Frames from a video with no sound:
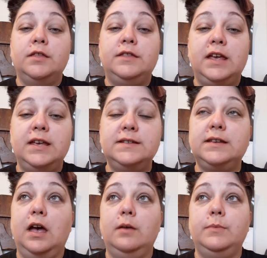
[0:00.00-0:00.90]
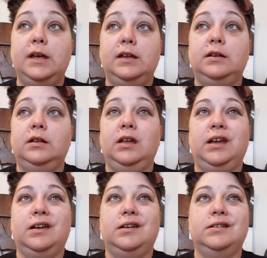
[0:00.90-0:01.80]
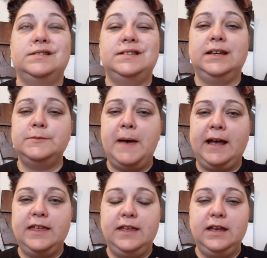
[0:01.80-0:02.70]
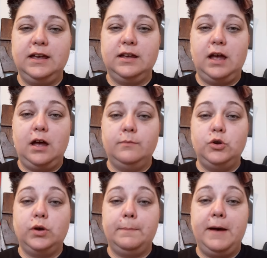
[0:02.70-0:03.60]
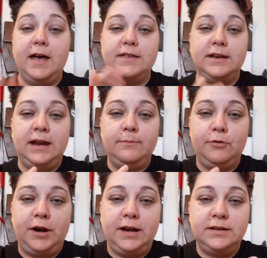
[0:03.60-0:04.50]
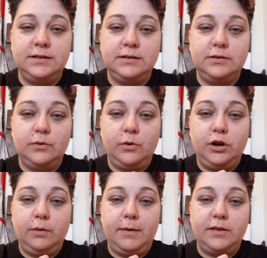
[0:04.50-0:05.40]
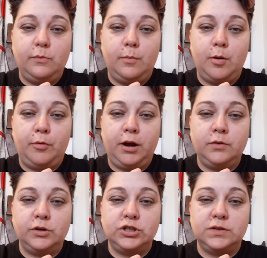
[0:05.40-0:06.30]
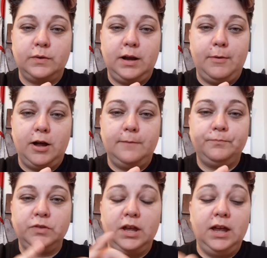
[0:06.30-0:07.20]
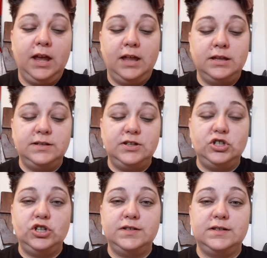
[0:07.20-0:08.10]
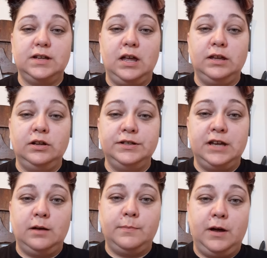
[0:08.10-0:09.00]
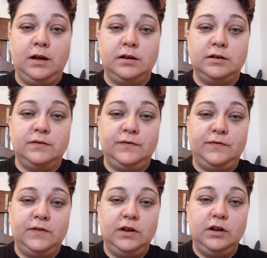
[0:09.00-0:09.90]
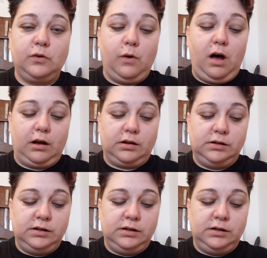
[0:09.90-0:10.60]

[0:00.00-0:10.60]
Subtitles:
These come in like a 6 pack, I think. You can buy the name brand or you can buy the Walmart brand, which is what I bought. And this is just a little tub of guac.